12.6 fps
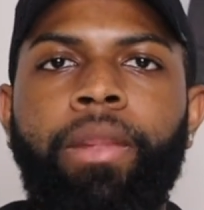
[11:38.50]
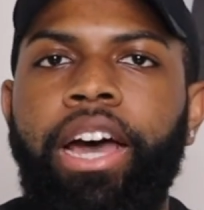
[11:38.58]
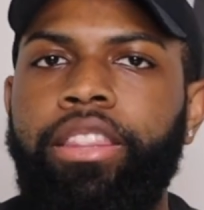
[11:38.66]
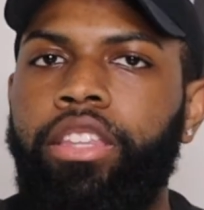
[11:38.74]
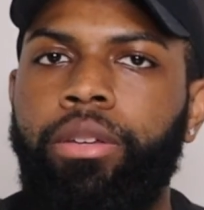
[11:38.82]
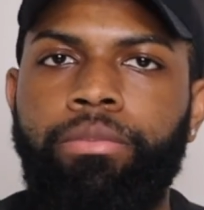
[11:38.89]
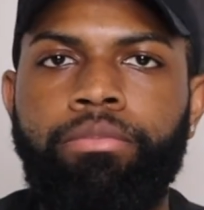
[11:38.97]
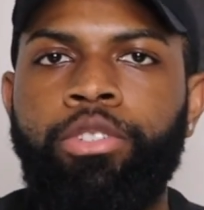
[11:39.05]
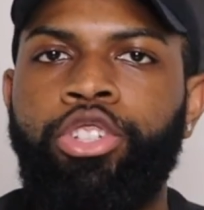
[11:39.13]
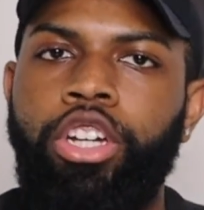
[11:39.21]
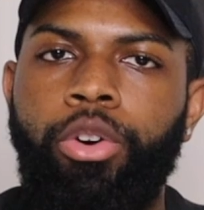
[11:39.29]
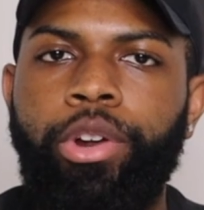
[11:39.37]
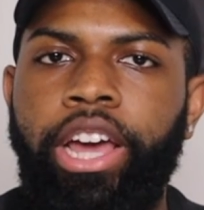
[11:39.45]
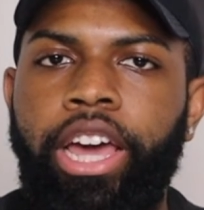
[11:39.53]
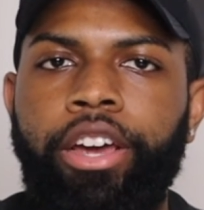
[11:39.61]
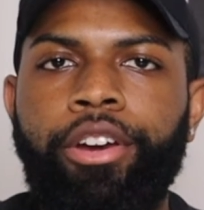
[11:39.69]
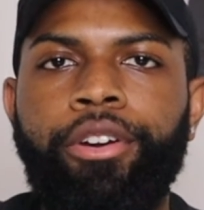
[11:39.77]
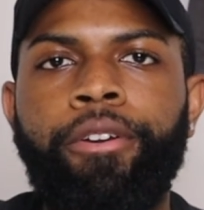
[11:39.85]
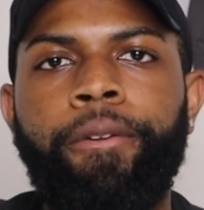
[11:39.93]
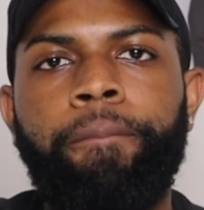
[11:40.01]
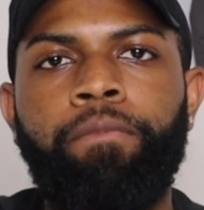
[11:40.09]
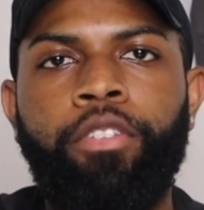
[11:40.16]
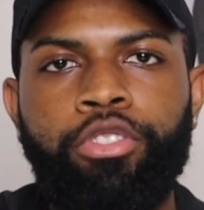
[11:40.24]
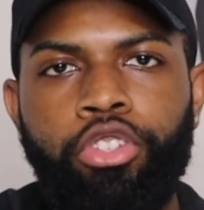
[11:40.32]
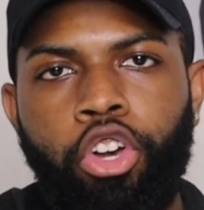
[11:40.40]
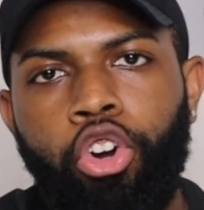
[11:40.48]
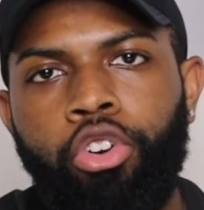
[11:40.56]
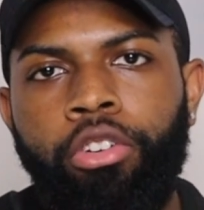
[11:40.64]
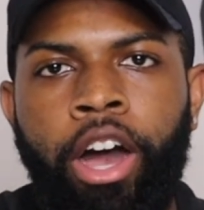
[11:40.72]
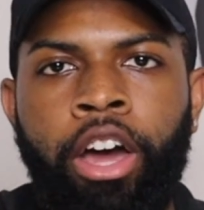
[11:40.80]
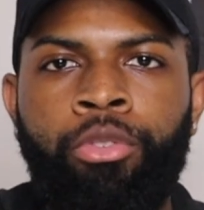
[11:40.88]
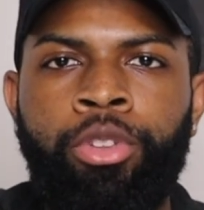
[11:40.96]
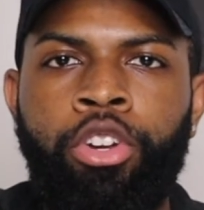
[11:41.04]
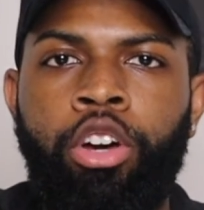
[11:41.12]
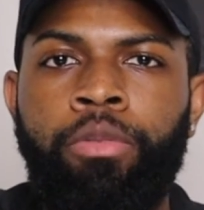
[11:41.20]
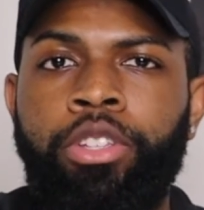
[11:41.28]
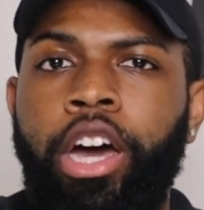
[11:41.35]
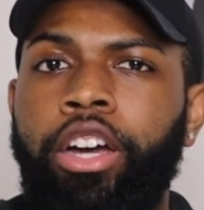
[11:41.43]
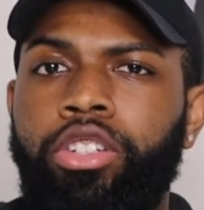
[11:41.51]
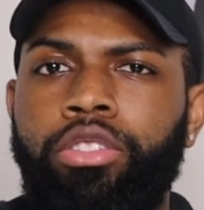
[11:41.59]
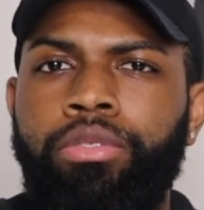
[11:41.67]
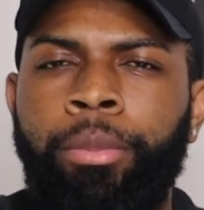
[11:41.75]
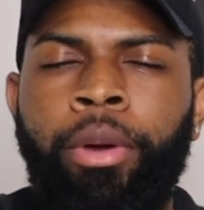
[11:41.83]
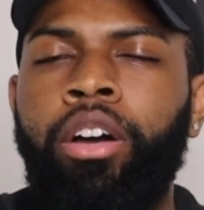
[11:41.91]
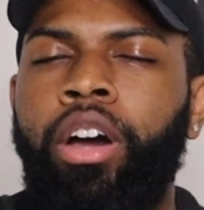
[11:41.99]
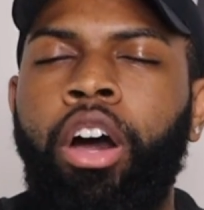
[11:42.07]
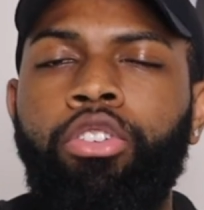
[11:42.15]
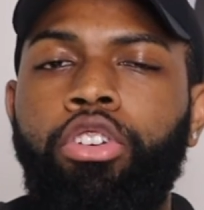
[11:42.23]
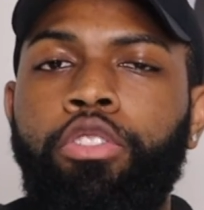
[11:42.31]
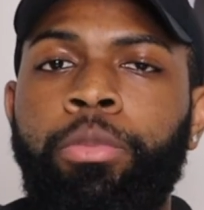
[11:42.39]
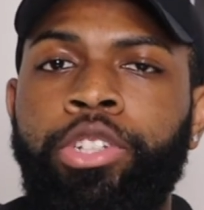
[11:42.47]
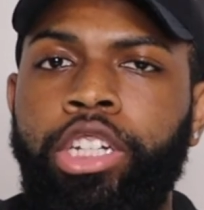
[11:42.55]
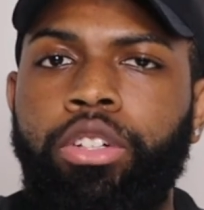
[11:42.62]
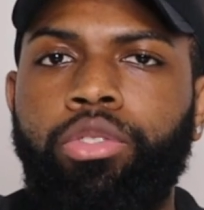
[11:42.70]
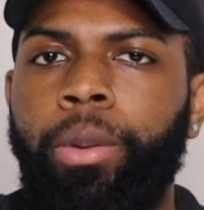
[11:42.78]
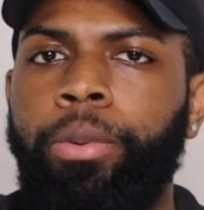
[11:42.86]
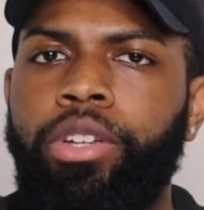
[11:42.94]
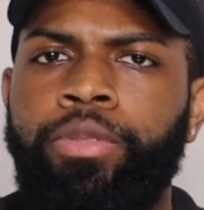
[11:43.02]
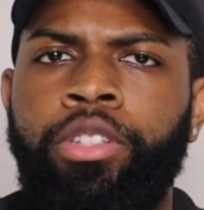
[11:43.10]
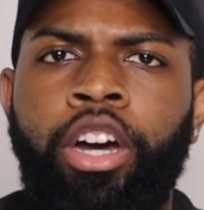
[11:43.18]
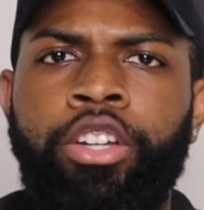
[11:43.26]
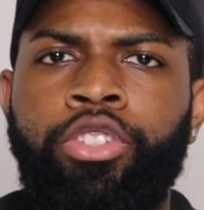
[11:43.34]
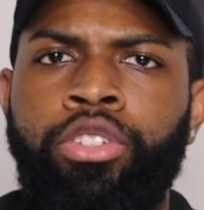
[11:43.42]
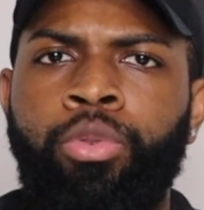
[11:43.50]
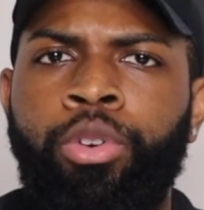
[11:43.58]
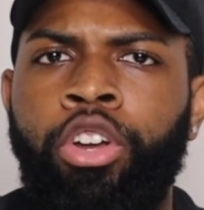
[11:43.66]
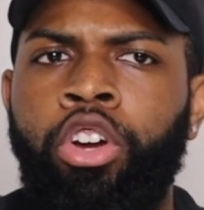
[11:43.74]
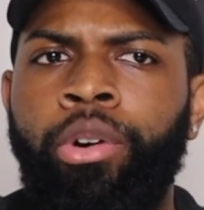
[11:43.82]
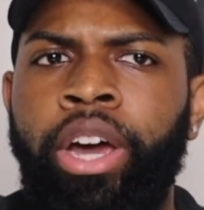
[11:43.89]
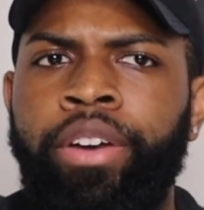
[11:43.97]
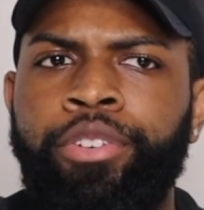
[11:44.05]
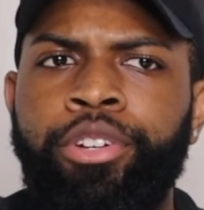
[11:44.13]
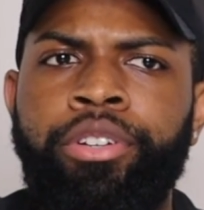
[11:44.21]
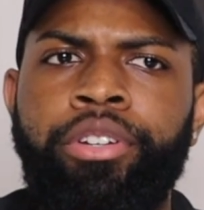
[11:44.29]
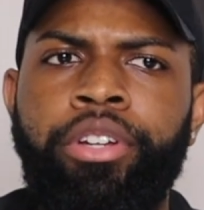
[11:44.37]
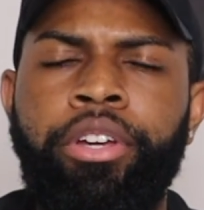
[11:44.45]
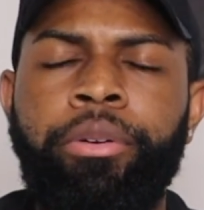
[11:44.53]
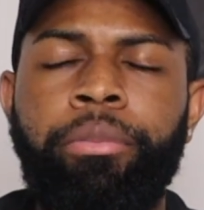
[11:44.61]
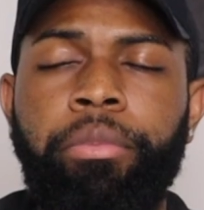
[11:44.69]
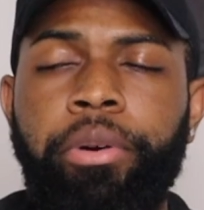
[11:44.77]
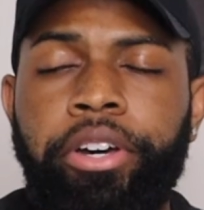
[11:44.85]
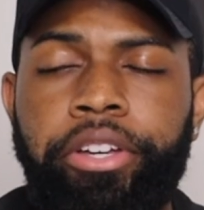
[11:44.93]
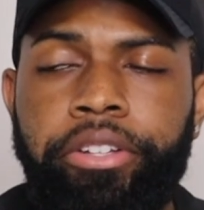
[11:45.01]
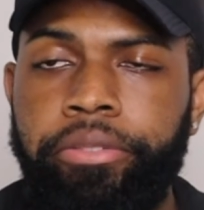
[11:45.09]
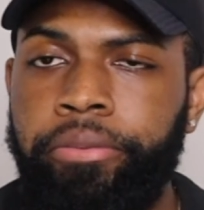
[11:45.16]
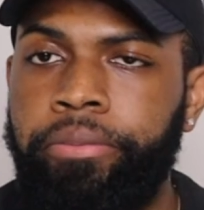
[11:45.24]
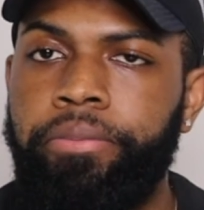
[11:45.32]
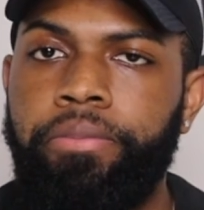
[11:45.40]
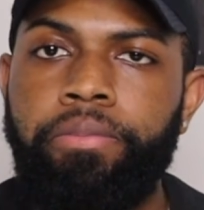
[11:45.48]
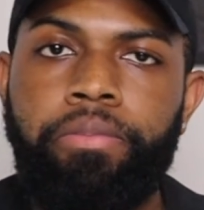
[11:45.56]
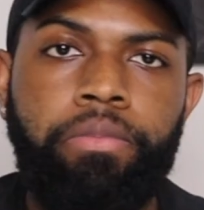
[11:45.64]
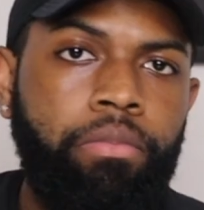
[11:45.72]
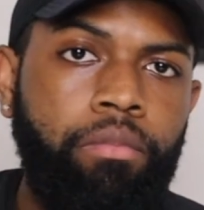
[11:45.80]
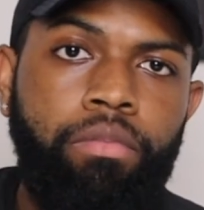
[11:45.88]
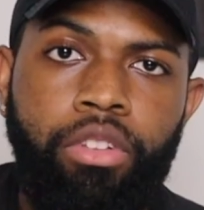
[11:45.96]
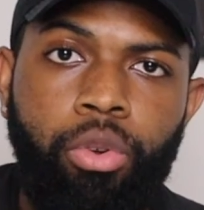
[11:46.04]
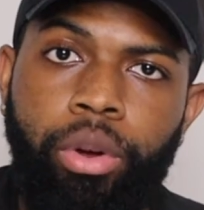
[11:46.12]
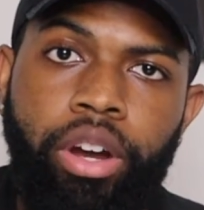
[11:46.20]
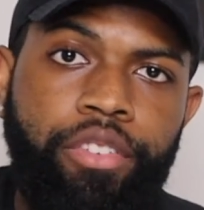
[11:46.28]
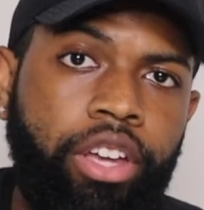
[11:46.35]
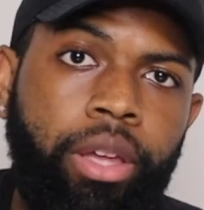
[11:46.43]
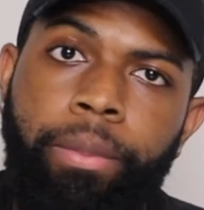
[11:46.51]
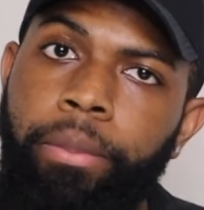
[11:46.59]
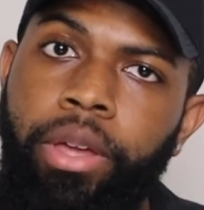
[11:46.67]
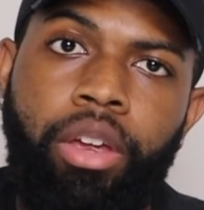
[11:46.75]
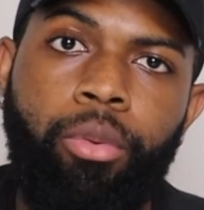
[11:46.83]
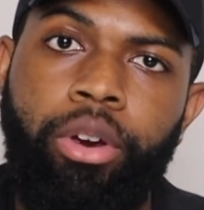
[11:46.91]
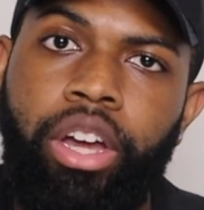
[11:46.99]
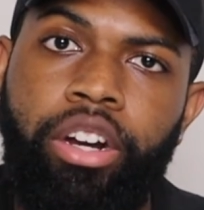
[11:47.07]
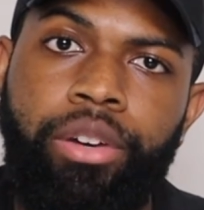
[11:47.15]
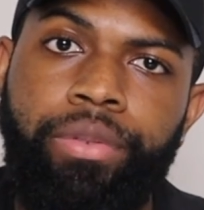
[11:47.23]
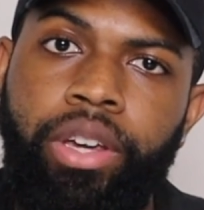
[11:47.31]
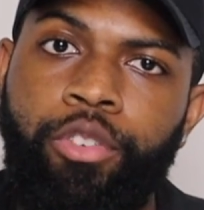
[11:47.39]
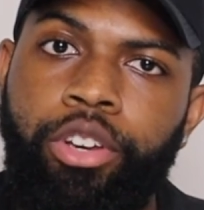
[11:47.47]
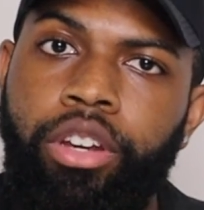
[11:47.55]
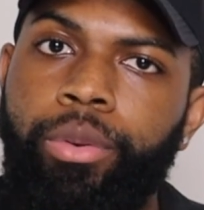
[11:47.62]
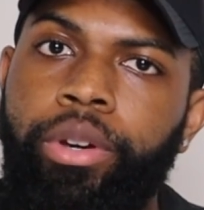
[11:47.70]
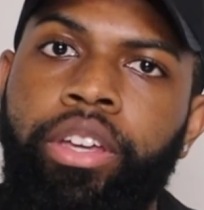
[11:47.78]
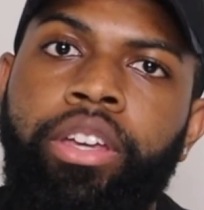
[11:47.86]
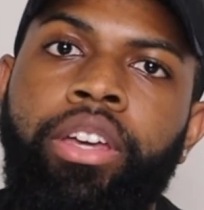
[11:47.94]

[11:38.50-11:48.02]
I think Michelle would have had her. So I don't really know if Tasha, I don't know if Michelle's the right person for Tasha to want to go after, but whatever, it ain't work out in her favor anyway.